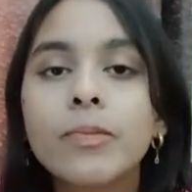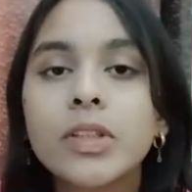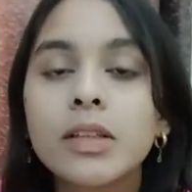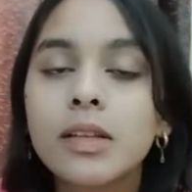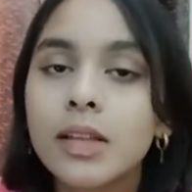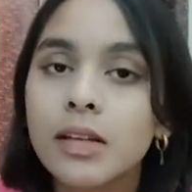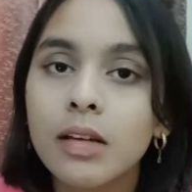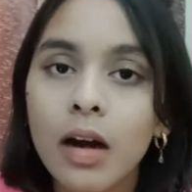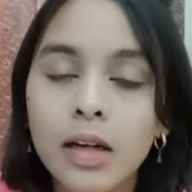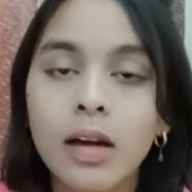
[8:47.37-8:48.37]
Just
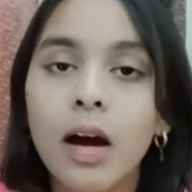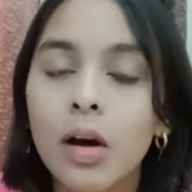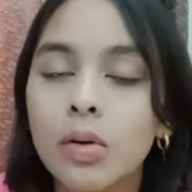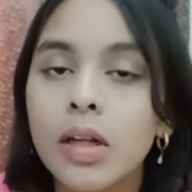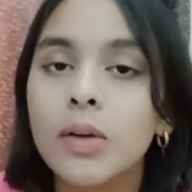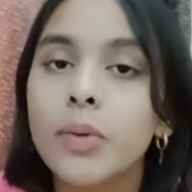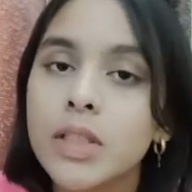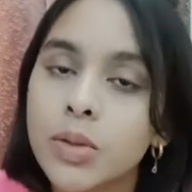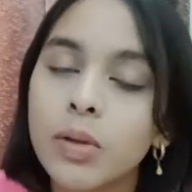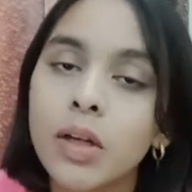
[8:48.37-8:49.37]
start out and
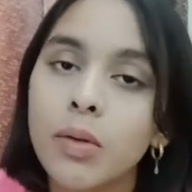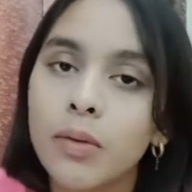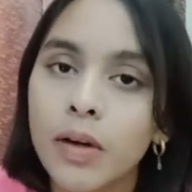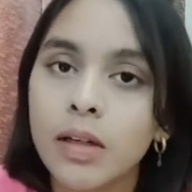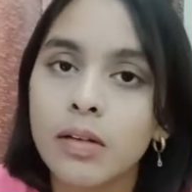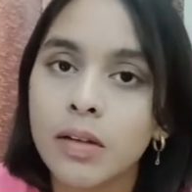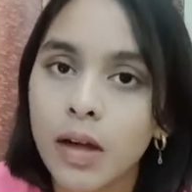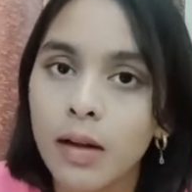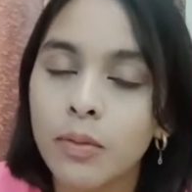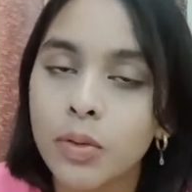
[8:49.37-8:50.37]
eventually you'll find your
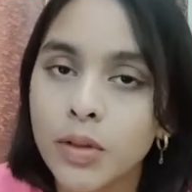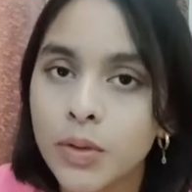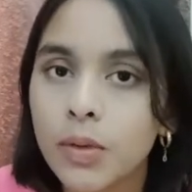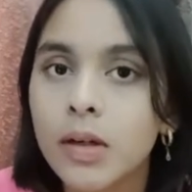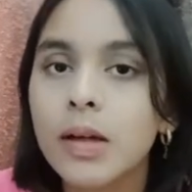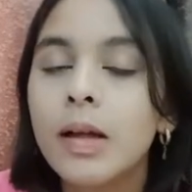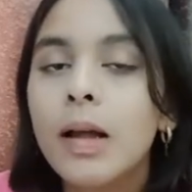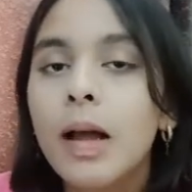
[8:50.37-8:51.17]
style for sure.